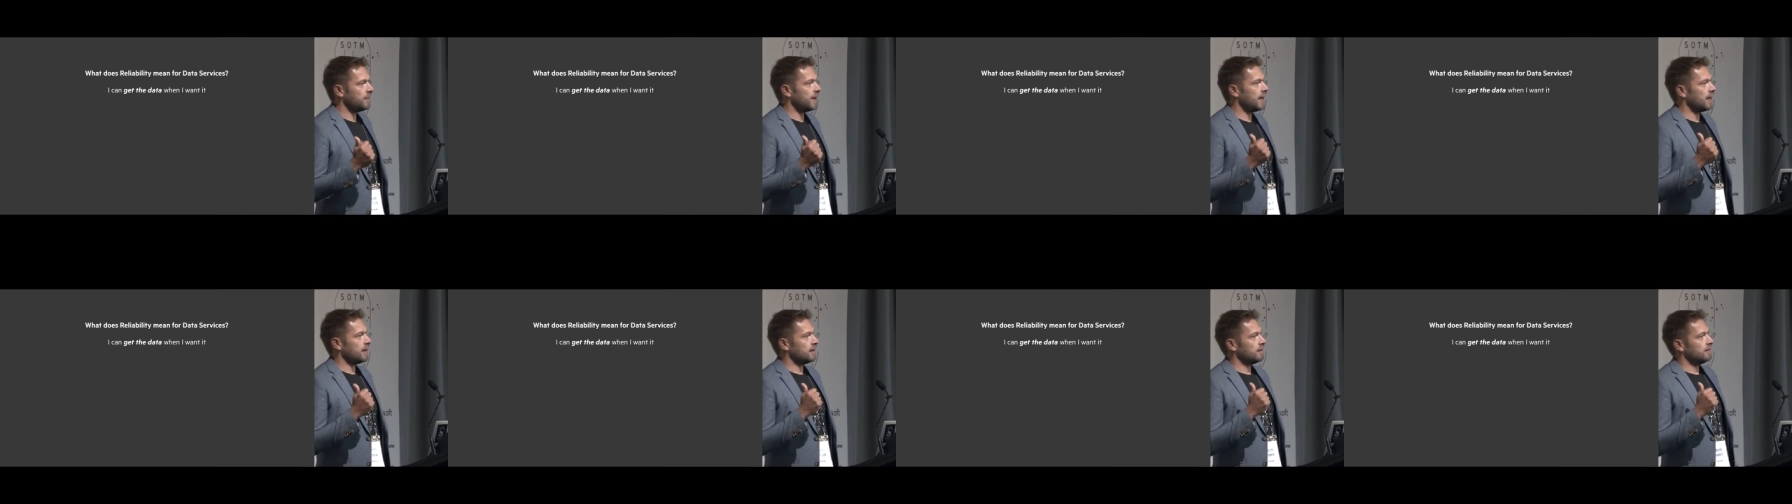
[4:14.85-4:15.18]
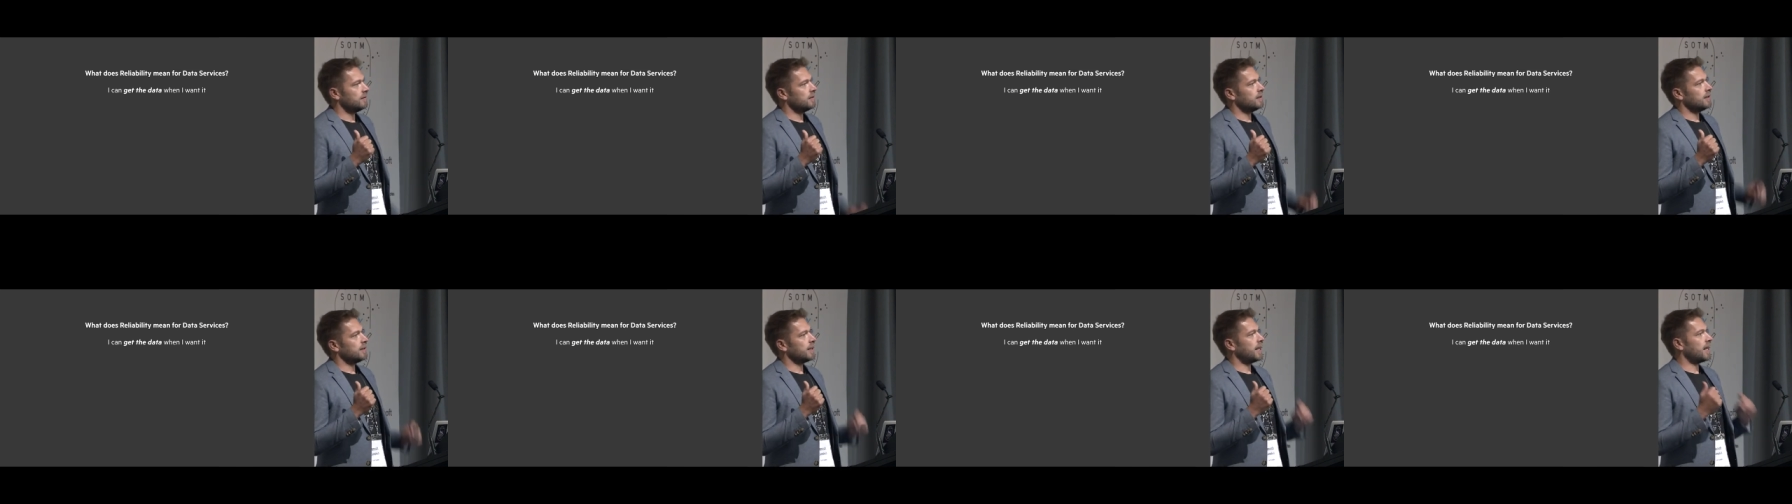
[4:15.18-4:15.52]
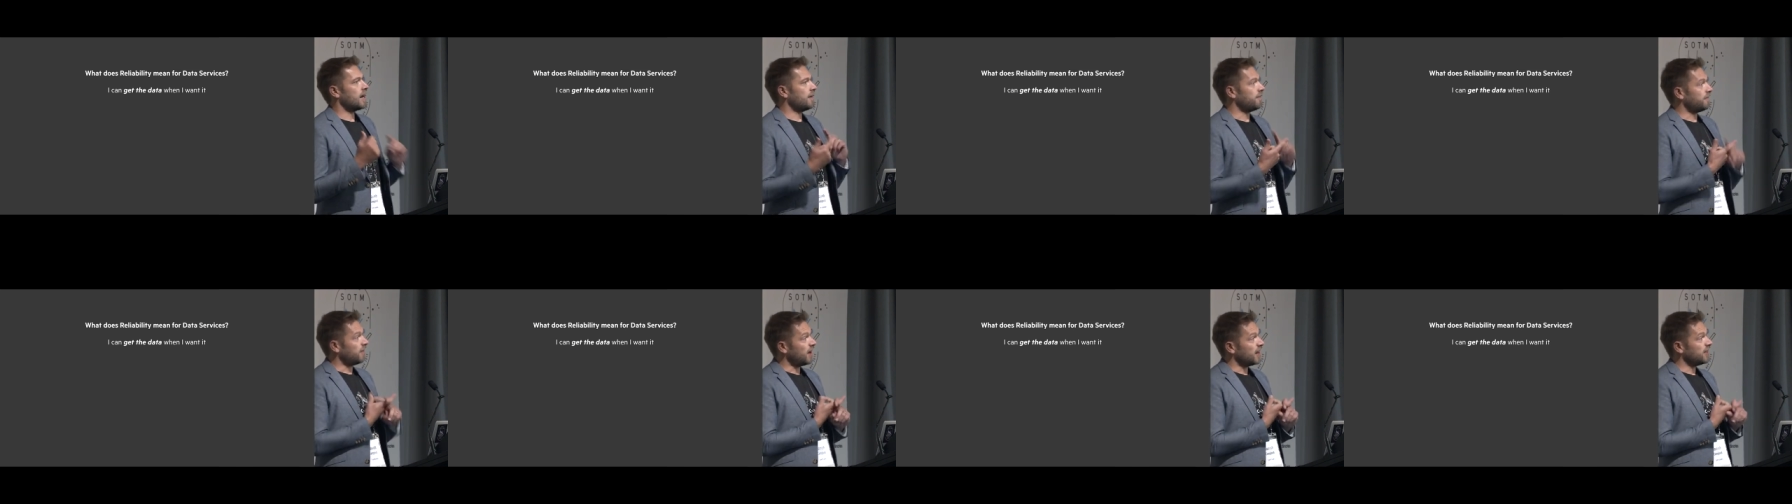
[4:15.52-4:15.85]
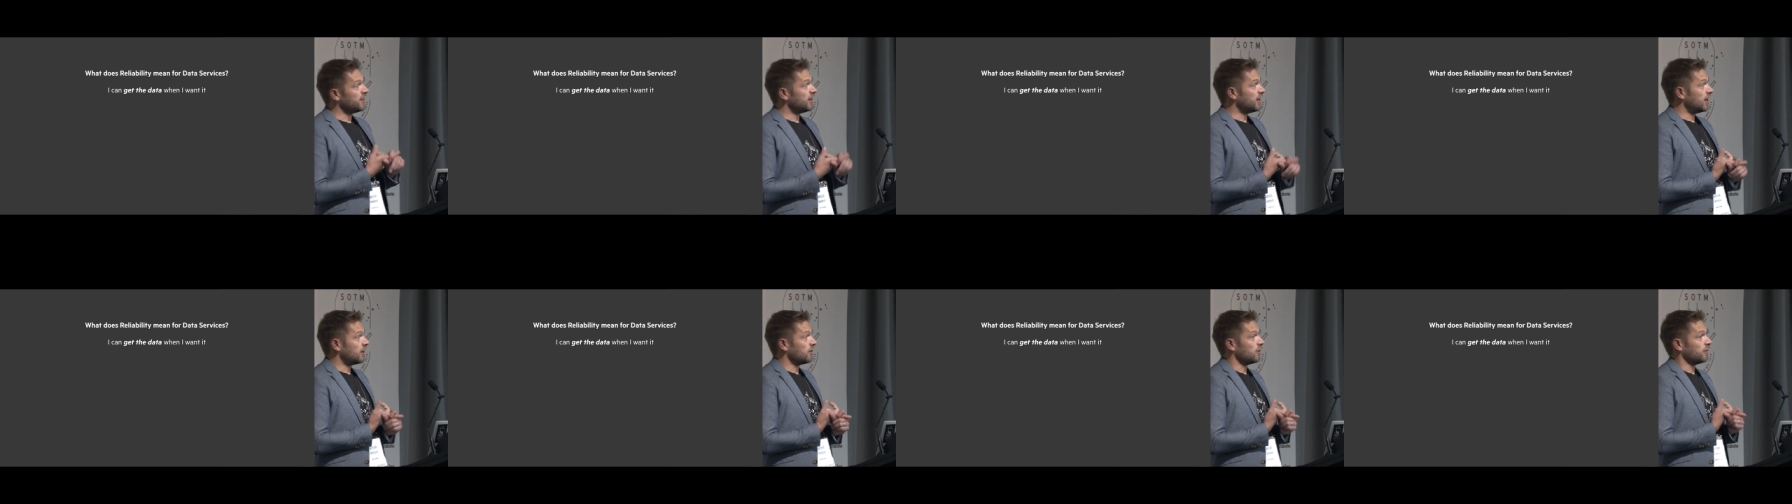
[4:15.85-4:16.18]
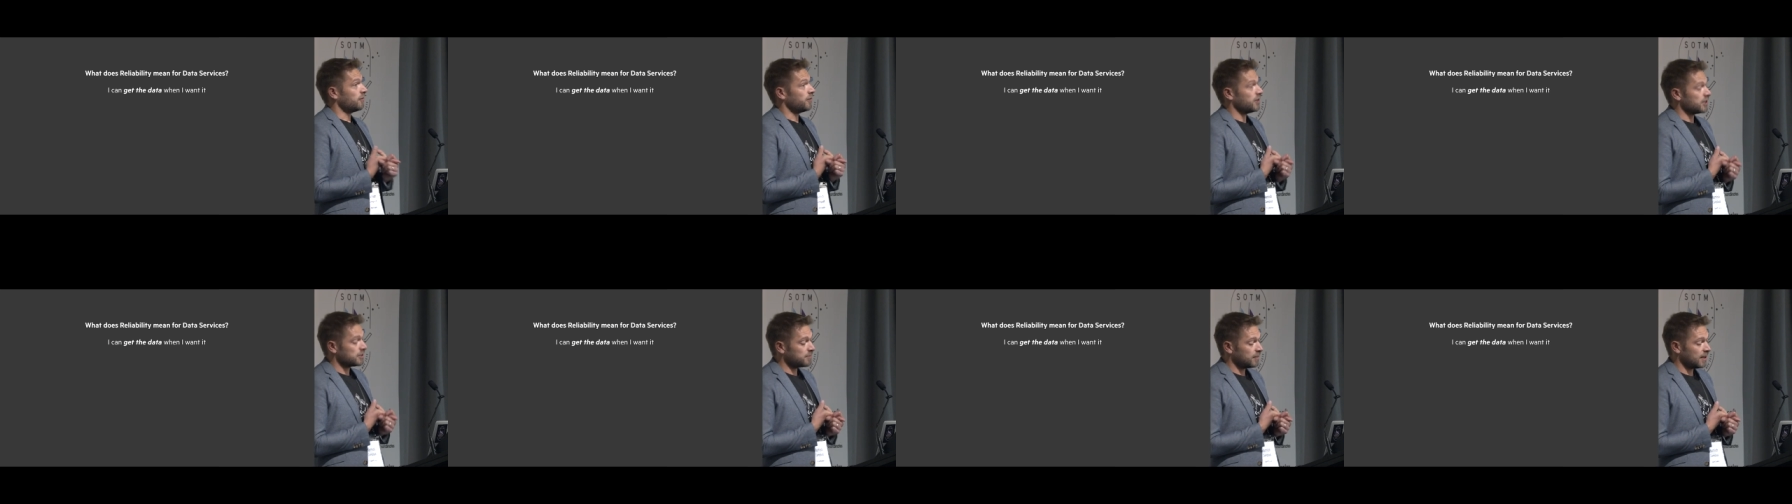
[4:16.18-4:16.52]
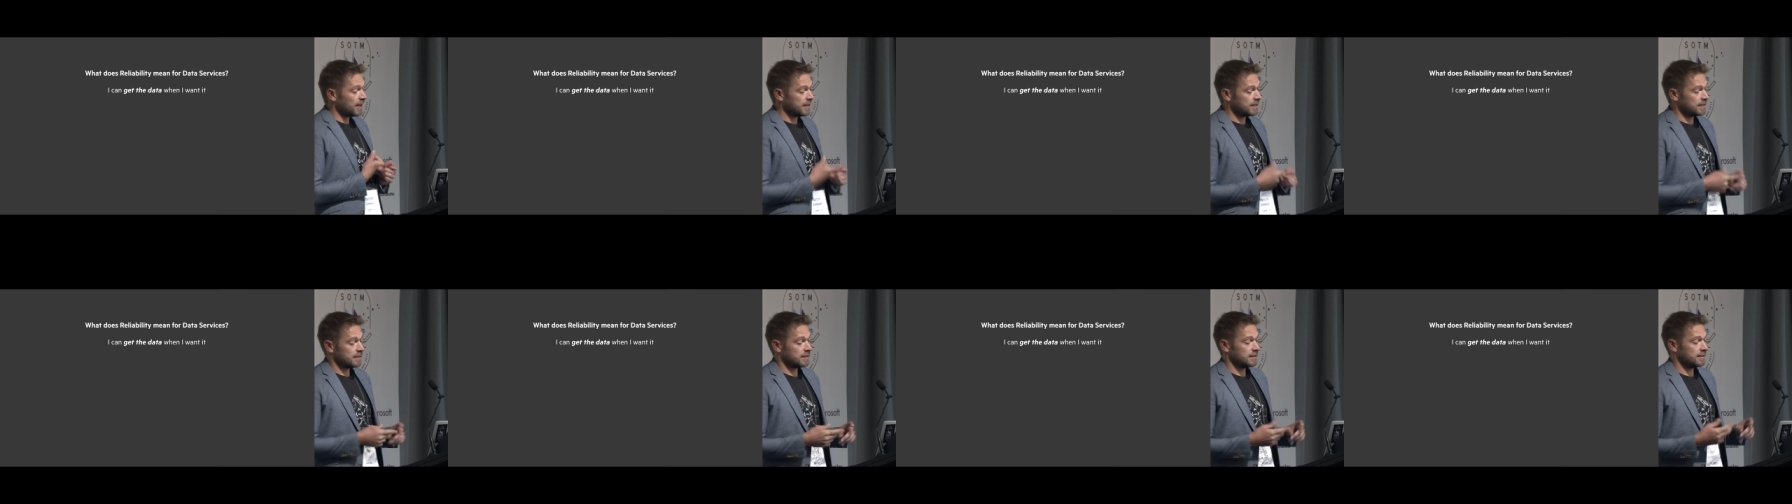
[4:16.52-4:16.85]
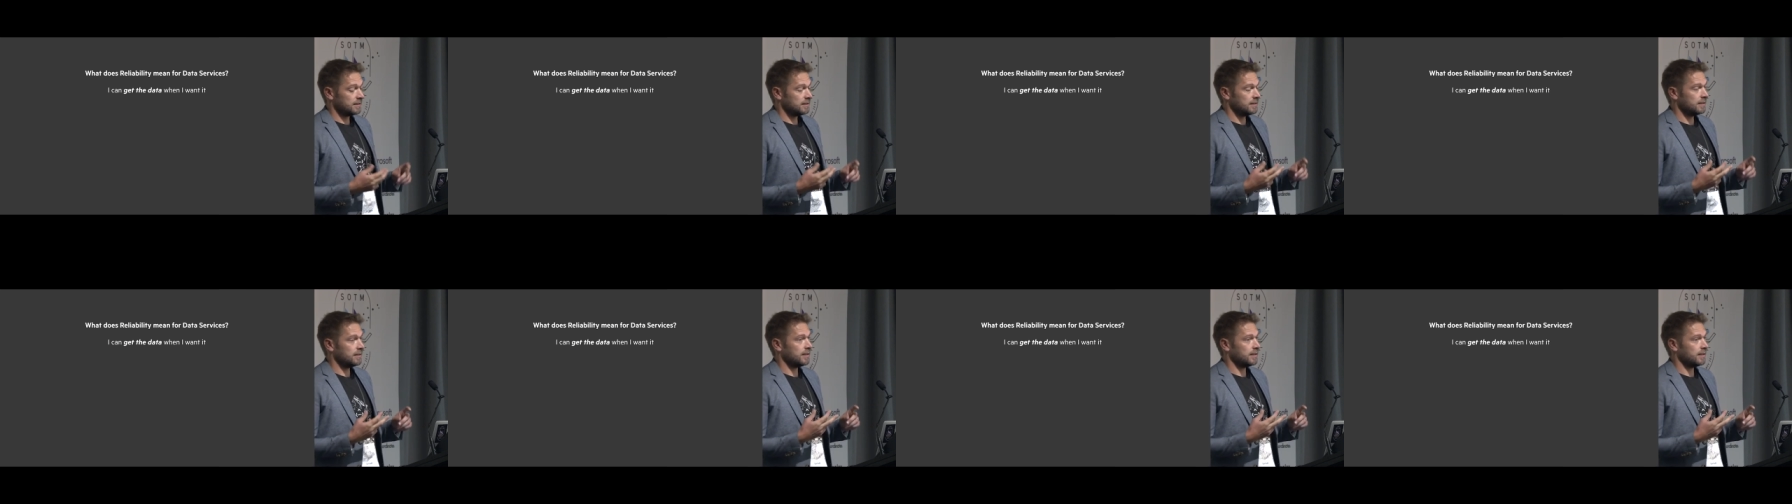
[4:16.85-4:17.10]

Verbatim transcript: about can I find the data in the first place?